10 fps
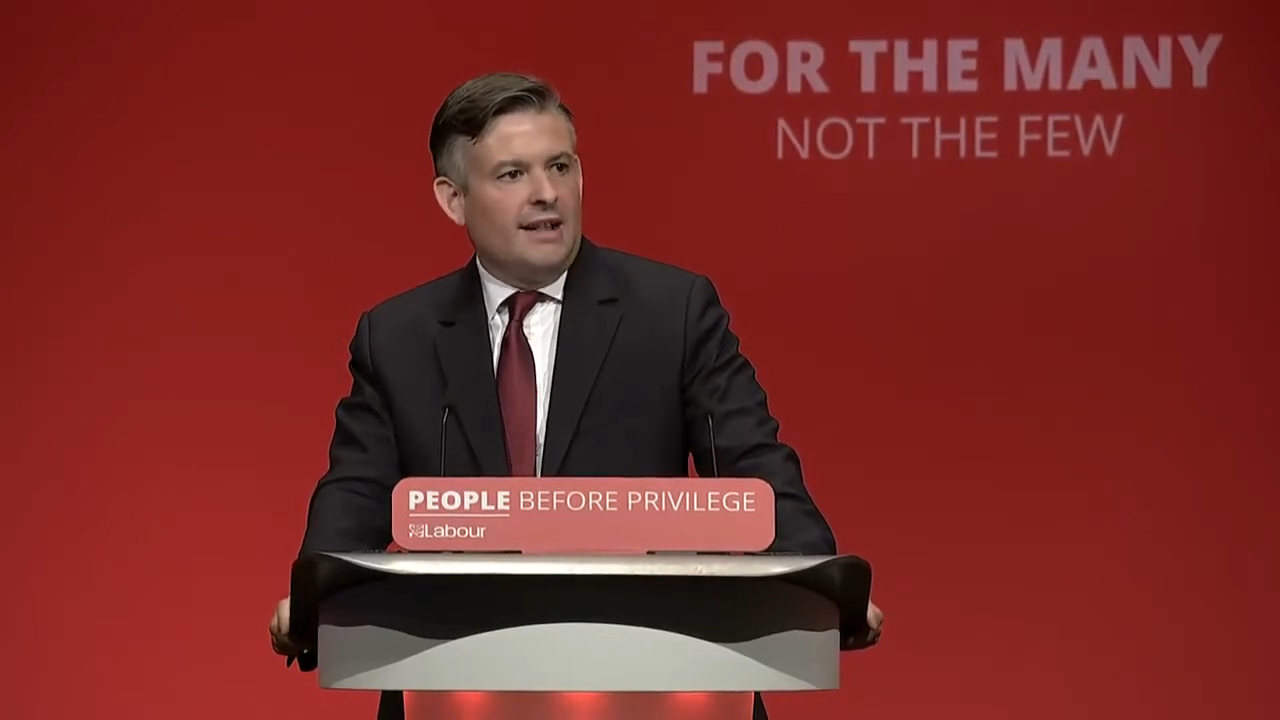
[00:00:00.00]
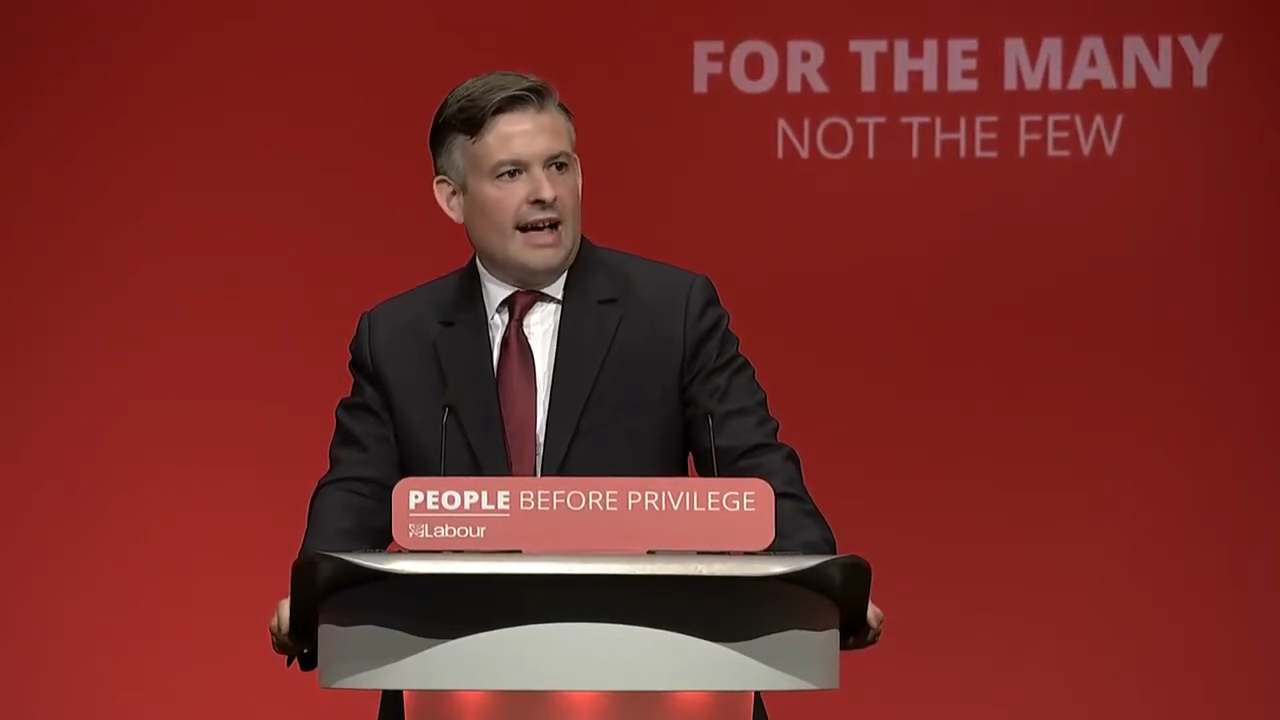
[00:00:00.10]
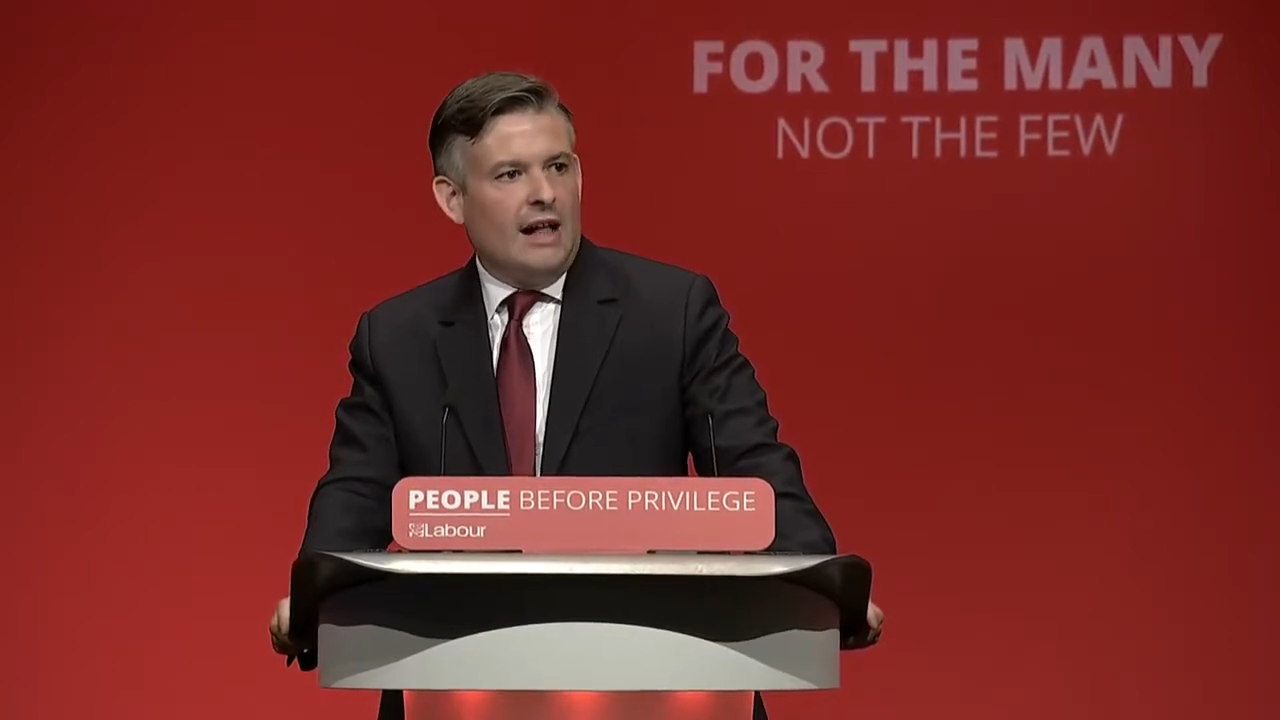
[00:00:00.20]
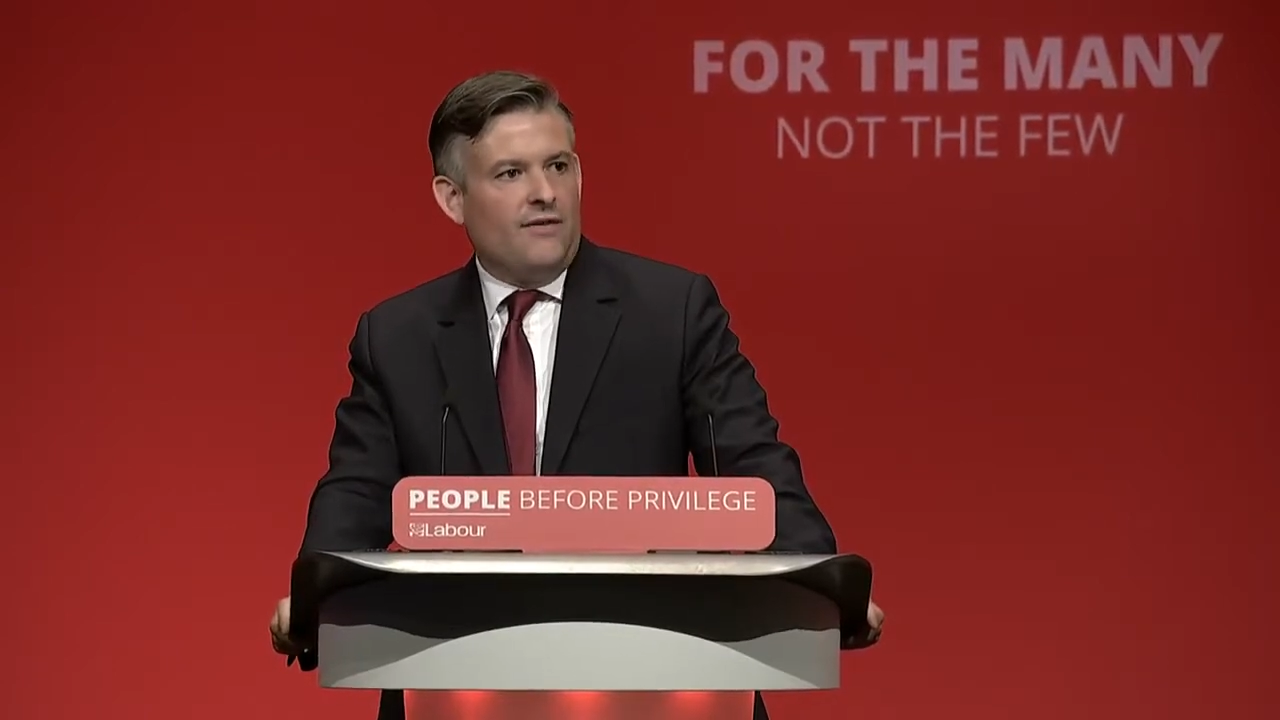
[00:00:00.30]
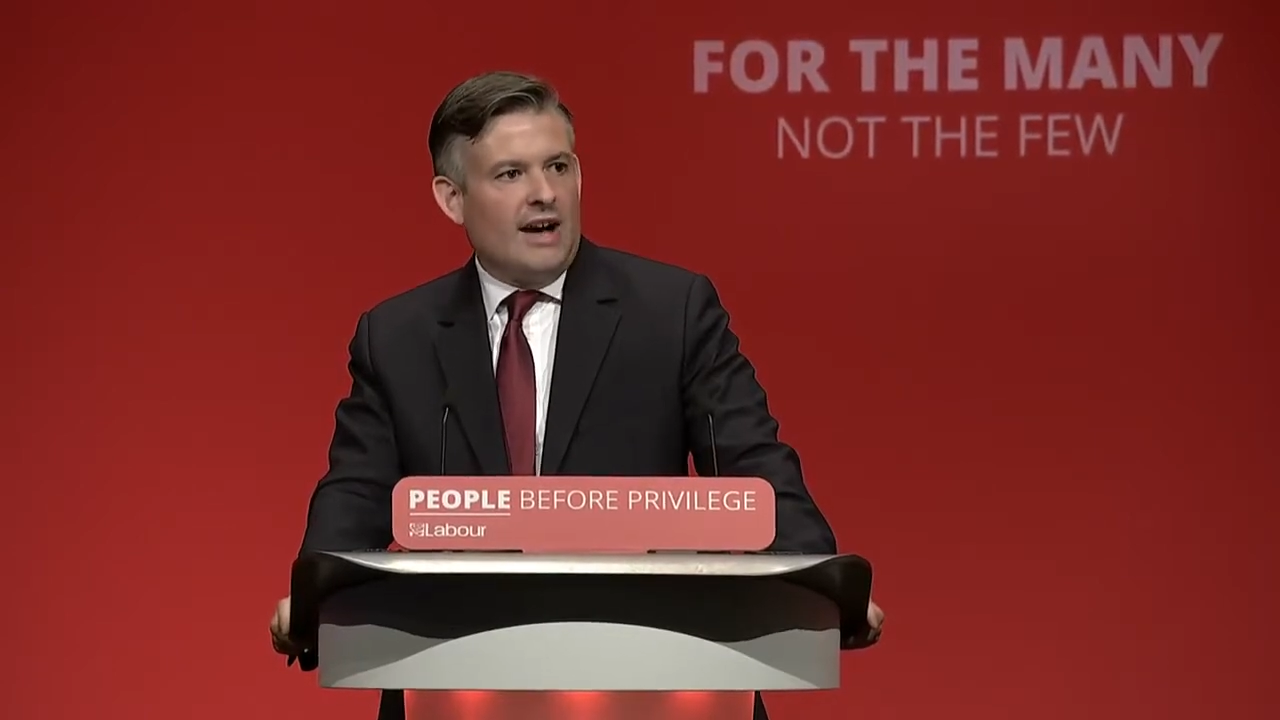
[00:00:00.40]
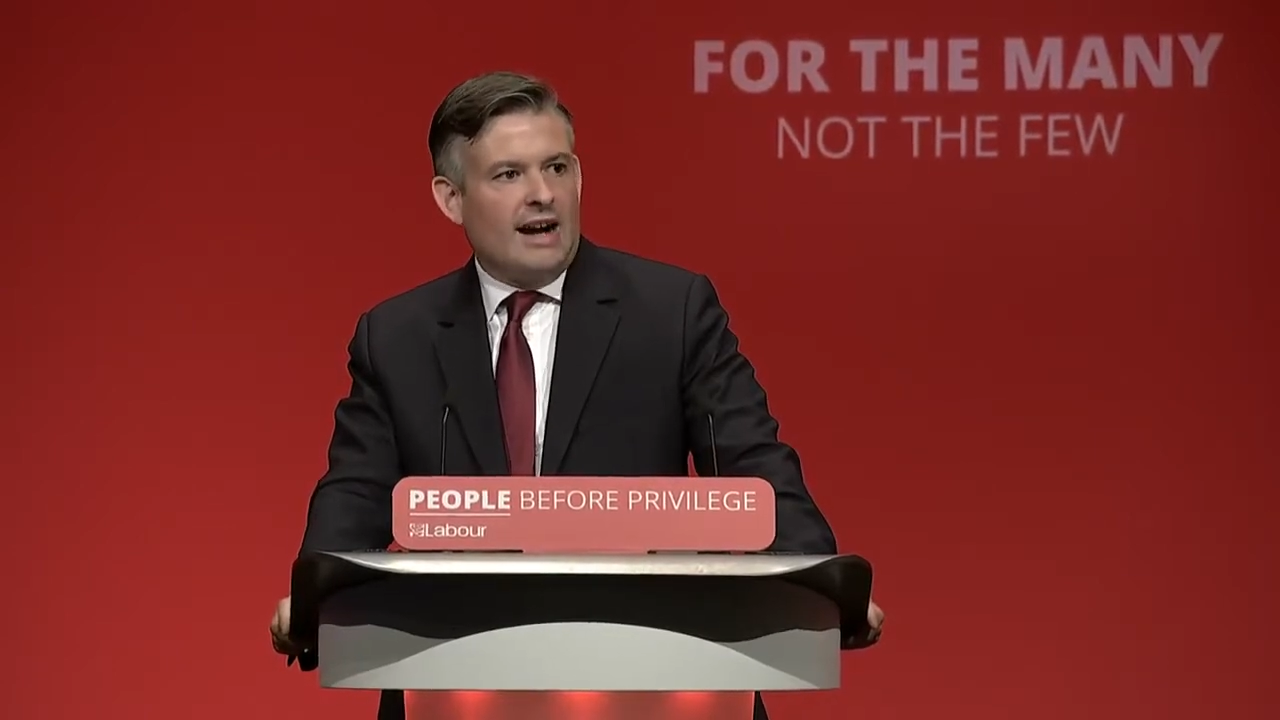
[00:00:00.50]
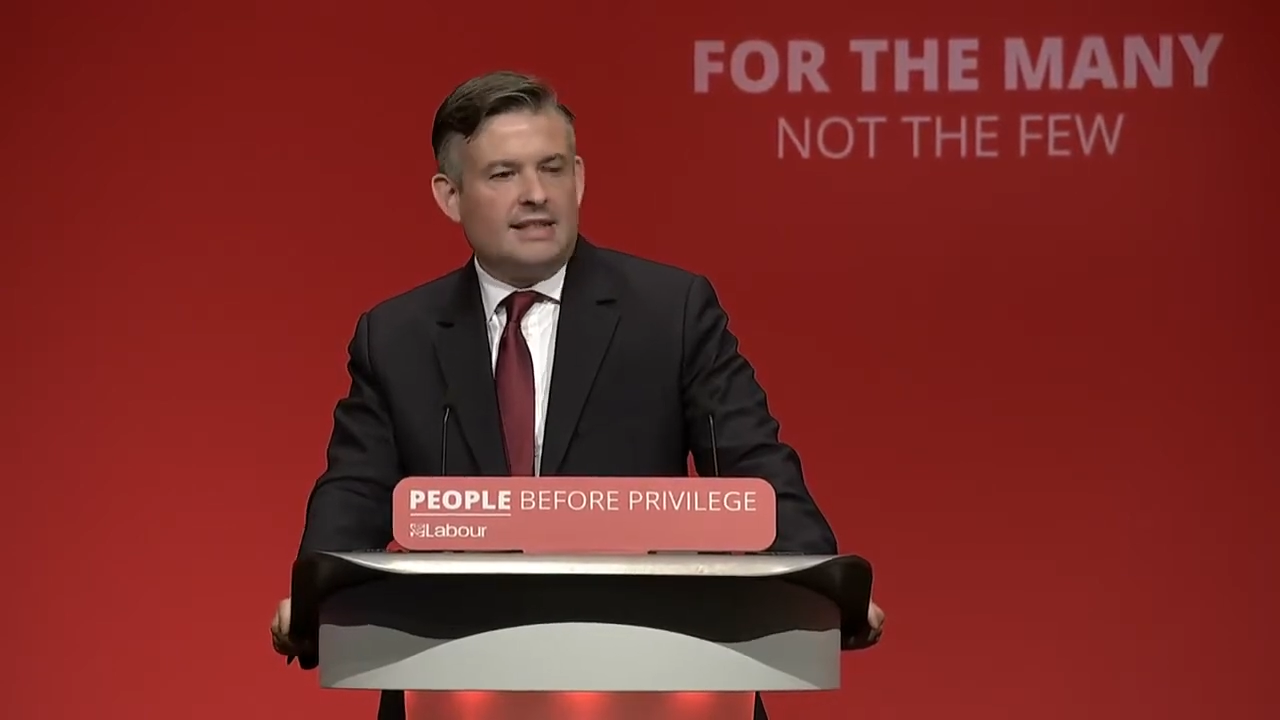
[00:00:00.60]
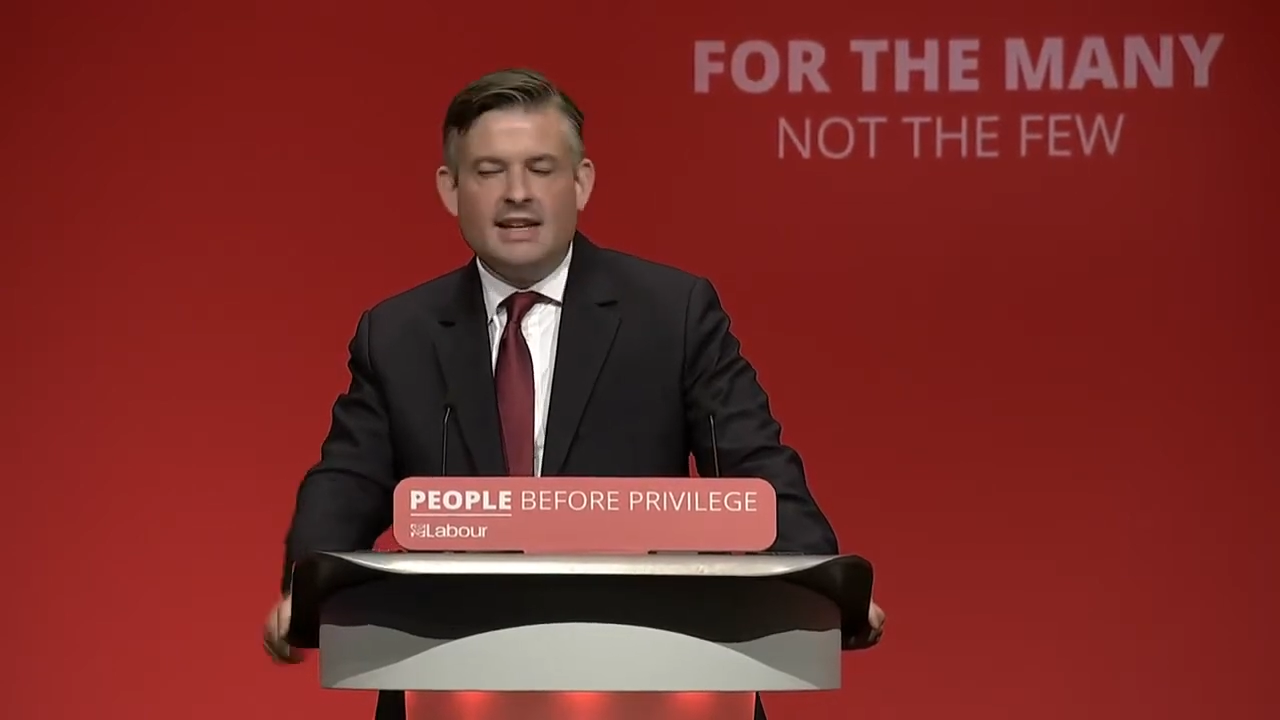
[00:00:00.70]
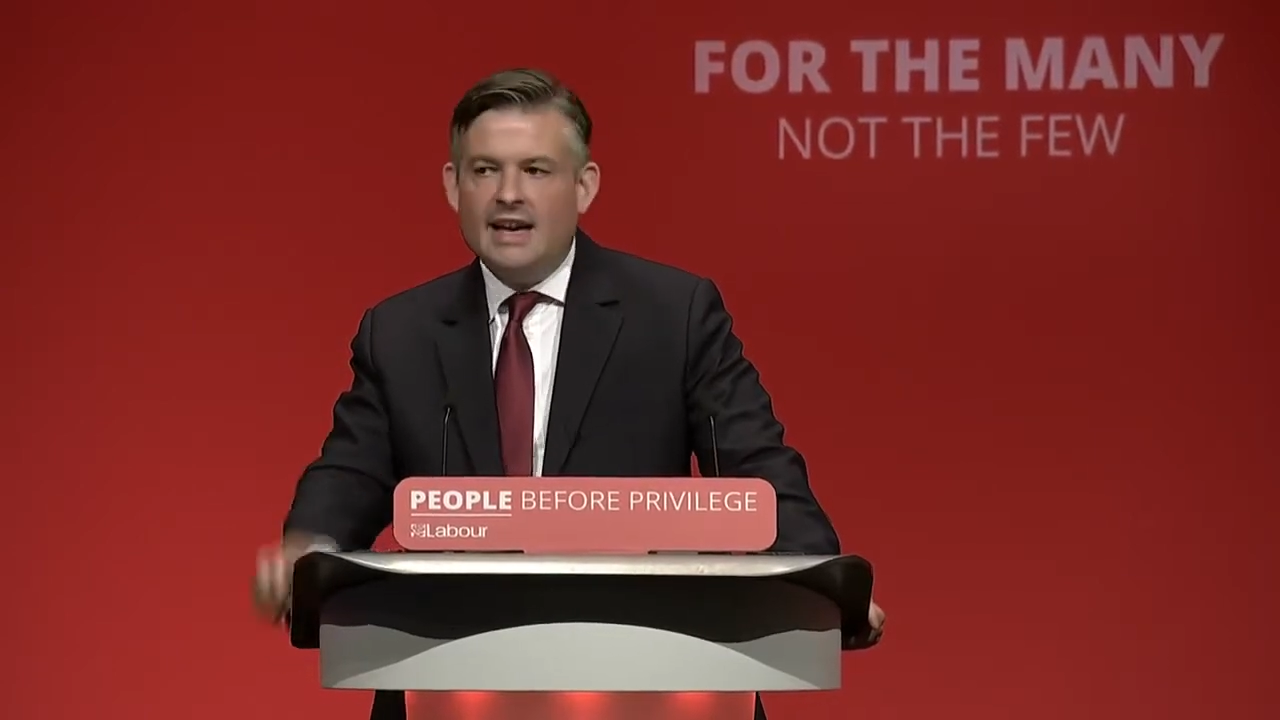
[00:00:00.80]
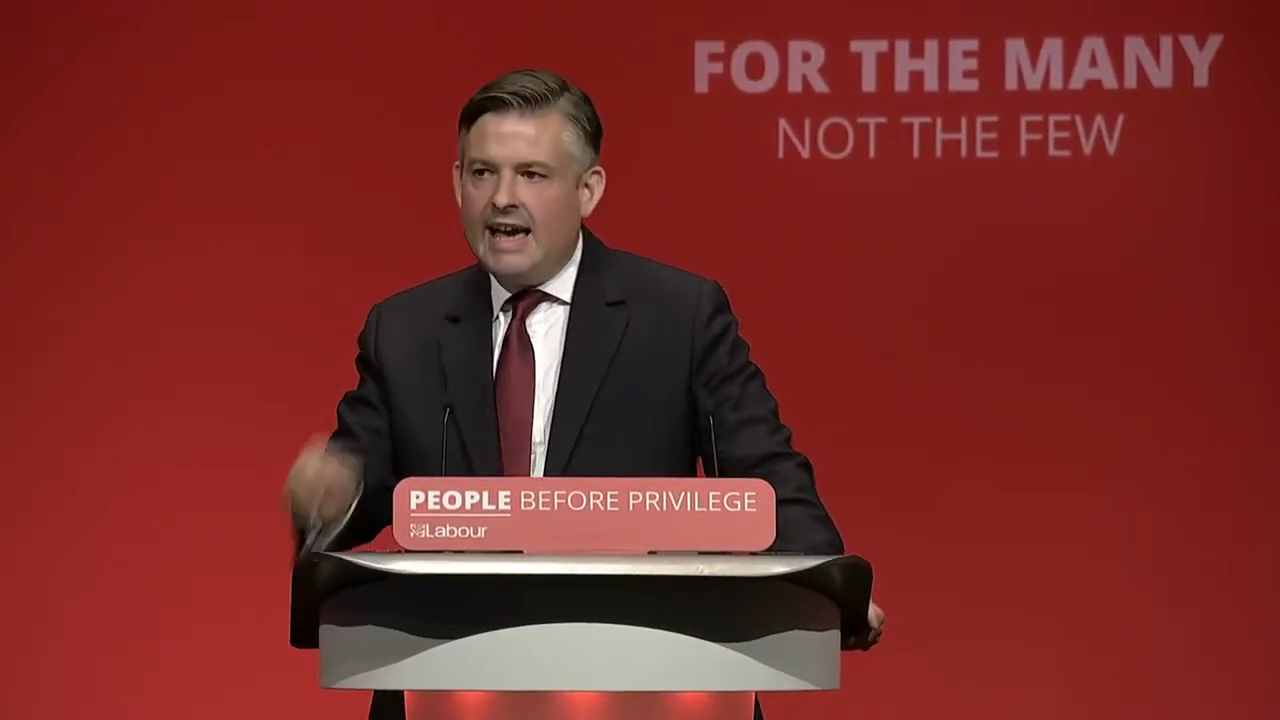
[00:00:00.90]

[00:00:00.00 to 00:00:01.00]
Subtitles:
Health Act,